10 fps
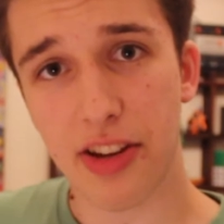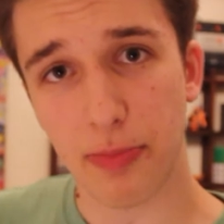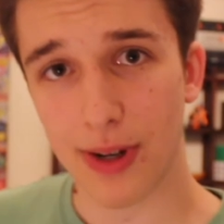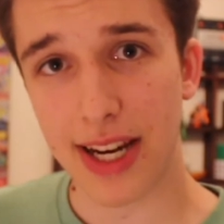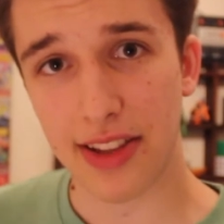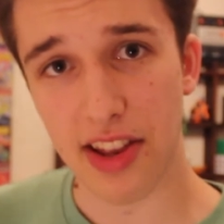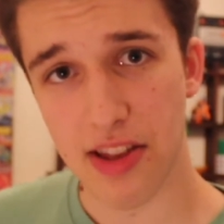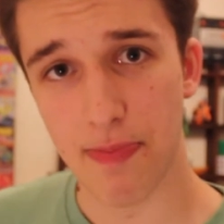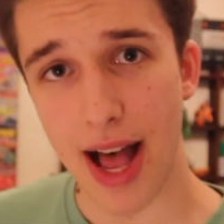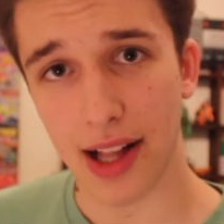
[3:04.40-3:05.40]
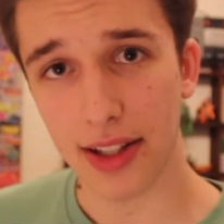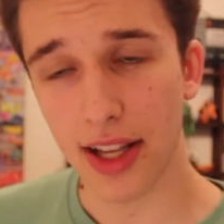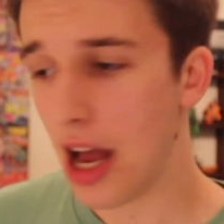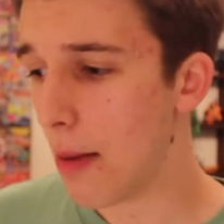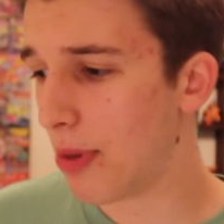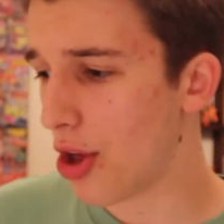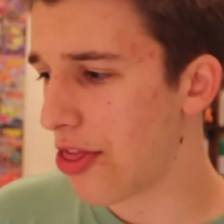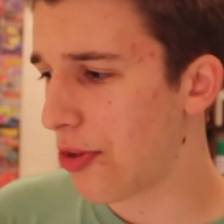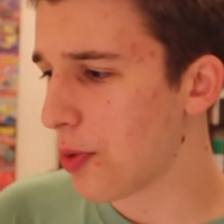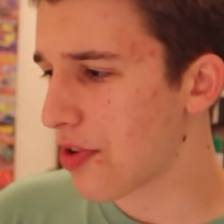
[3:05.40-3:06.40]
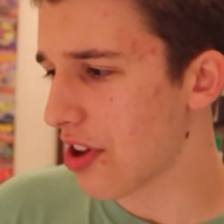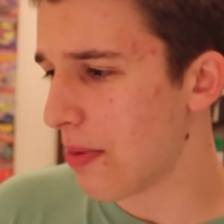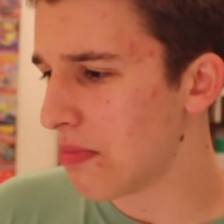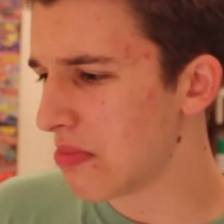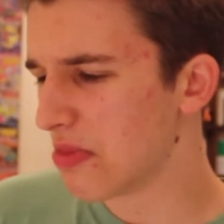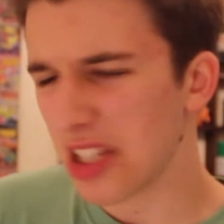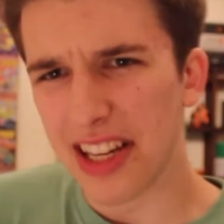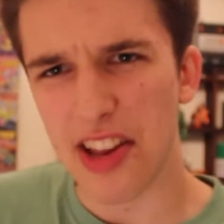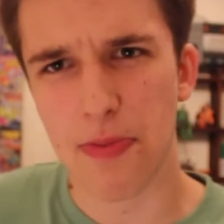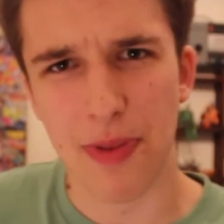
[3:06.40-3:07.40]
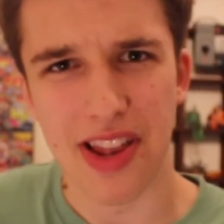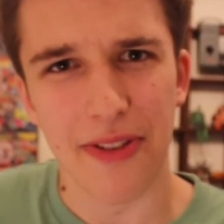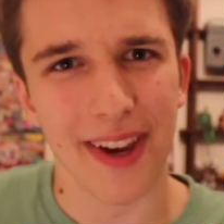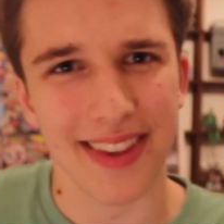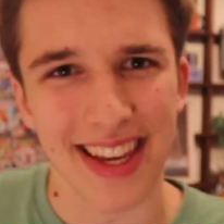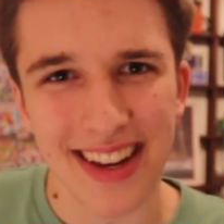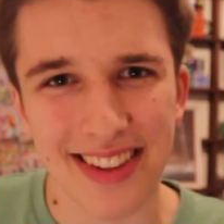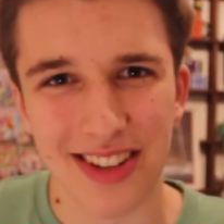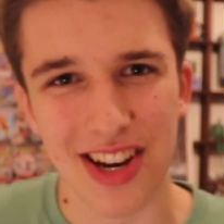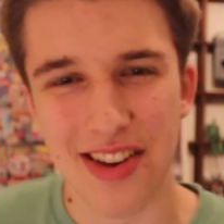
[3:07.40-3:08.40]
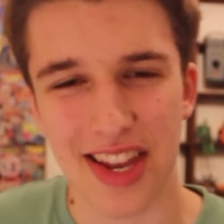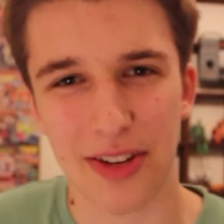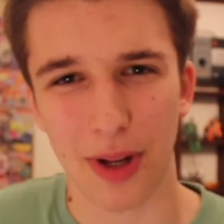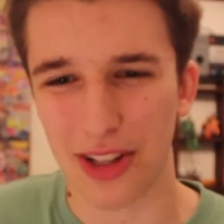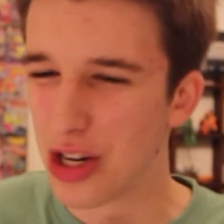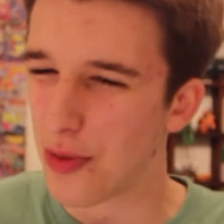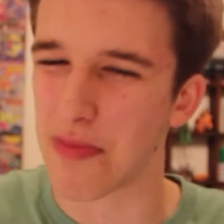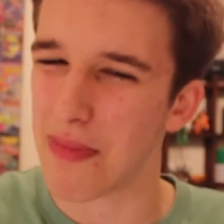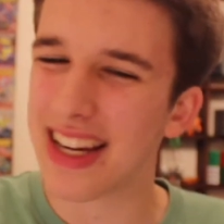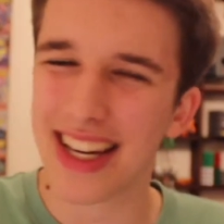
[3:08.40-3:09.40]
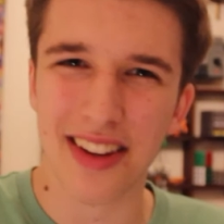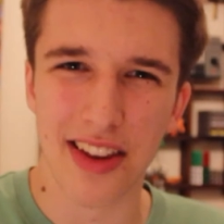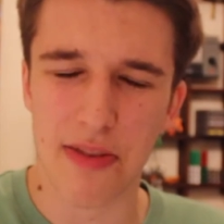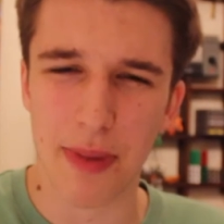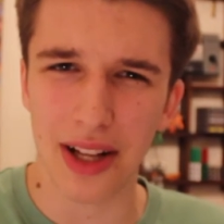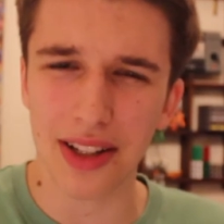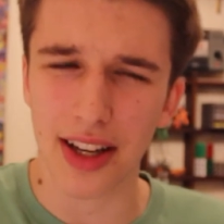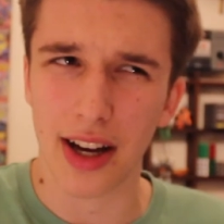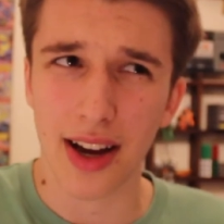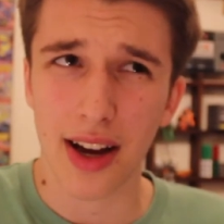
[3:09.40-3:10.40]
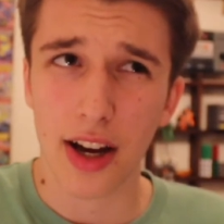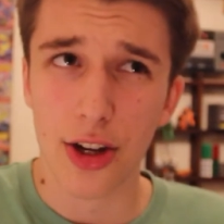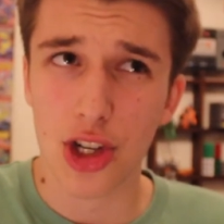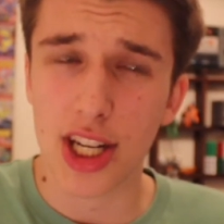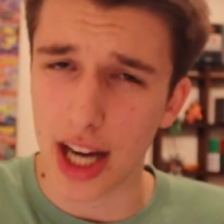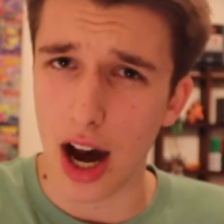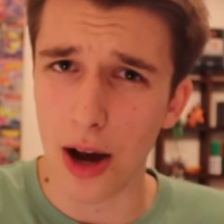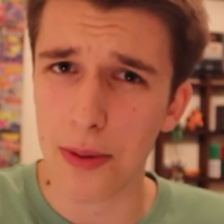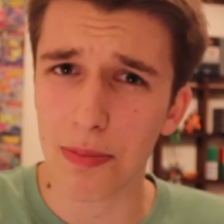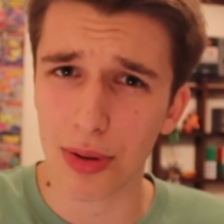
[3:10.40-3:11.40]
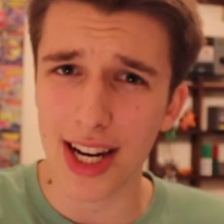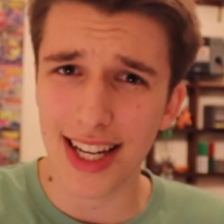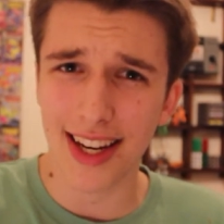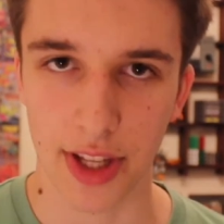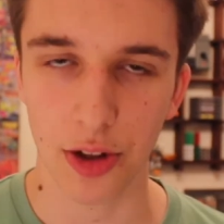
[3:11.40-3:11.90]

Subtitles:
to break the spell, but through some really specific thing that she said while she was making the spell, she can't break it.